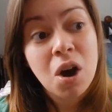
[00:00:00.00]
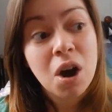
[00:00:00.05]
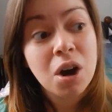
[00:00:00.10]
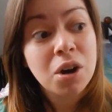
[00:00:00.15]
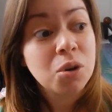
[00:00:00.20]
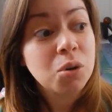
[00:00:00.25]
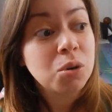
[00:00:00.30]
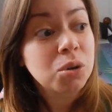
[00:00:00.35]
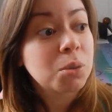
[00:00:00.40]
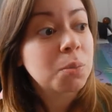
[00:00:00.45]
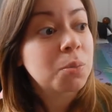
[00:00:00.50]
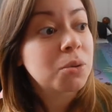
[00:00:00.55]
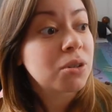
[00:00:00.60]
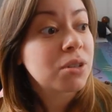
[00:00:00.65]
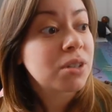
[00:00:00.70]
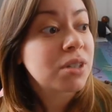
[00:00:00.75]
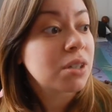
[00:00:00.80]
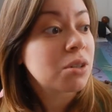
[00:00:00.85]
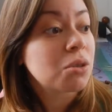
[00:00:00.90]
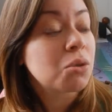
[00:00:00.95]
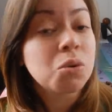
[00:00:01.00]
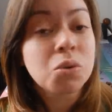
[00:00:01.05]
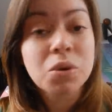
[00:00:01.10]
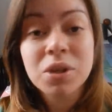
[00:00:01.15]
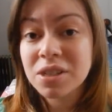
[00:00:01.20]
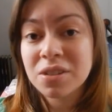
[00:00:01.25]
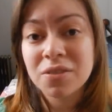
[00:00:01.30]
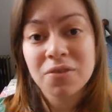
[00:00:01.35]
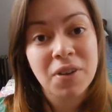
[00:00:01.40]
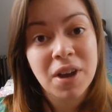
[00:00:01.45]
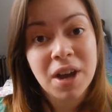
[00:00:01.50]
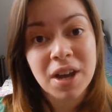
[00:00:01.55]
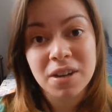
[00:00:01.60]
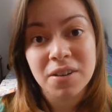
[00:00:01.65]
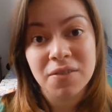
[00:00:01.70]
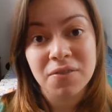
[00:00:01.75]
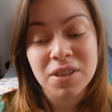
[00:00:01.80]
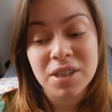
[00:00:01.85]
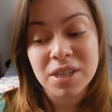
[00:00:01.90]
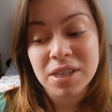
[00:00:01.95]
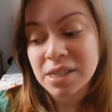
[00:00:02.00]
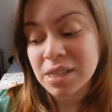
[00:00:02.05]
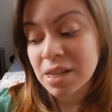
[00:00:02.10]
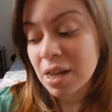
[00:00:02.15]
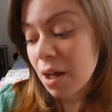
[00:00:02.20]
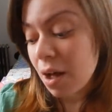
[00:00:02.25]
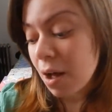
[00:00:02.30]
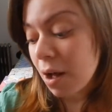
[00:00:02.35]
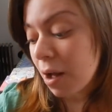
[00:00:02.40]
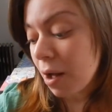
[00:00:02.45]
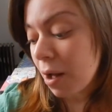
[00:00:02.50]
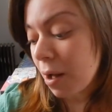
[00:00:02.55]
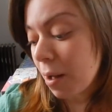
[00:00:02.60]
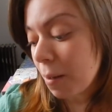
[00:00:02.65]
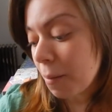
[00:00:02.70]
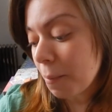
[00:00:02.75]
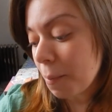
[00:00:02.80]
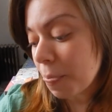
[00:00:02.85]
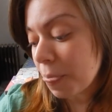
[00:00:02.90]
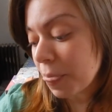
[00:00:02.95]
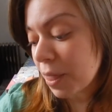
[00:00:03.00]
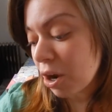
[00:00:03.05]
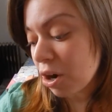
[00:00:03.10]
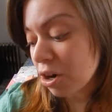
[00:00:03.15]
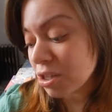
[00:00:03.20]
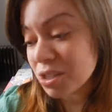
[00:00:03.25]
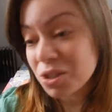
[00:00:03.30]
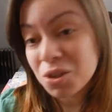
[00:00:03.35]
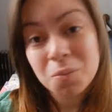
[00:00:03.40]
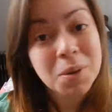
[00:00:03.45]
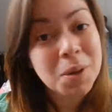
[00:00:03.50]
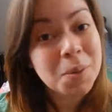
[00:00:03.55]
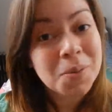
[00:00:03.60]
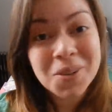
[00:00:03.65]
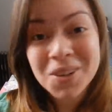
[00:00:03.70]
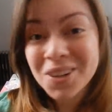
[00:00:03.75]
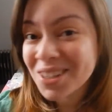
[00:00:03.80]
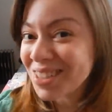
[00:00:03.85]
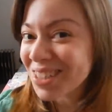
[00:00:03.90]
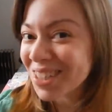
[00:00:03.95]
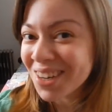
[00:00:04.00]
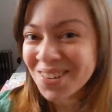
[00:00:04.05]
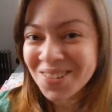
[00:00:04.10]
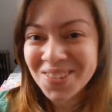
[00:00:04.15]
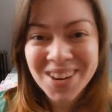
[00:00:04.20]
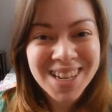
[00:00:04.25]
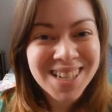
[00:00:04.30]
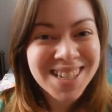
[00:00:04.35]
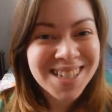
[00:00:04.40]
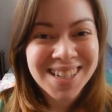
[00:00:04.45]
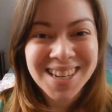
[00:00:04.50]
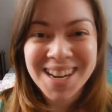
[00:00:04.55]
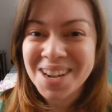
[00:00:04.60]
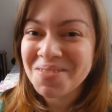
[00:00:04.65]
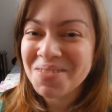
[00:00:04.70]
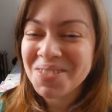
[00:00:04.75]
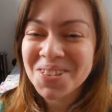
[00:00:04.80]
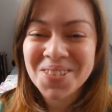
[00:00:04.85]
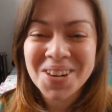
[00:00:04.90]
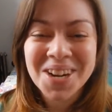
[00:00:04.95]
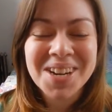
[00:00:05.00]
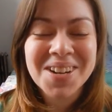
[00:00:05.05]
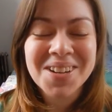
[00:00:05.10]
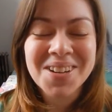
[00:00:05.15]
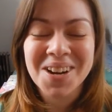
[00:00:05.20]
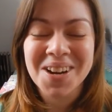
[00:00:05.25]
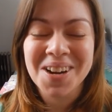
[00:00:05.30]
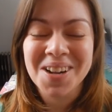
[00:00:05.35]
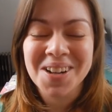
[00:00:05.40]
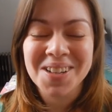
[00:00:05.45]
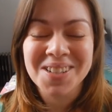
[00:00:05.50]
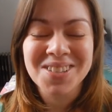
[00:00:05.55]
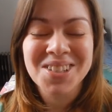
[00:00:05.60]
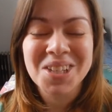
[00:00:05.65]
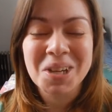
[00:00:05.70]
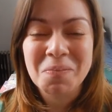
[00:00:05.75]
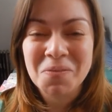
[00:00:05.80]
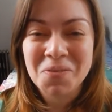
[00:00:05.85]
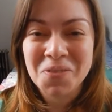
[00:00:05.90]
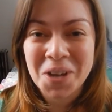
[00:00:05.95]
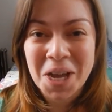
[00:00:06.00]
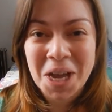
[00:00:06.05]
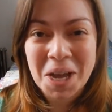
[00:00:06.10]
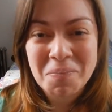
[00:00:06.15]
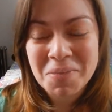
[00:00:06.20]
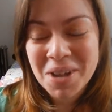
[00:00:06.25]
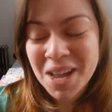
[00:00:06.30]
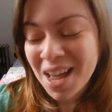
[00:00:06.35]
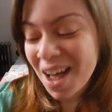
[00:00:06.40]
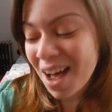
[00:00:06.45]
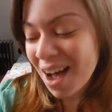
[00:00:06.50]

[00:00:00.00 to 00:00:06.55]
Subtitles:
An older person who is a fan of this. There are still people in our generation. I'm a great Gem fam.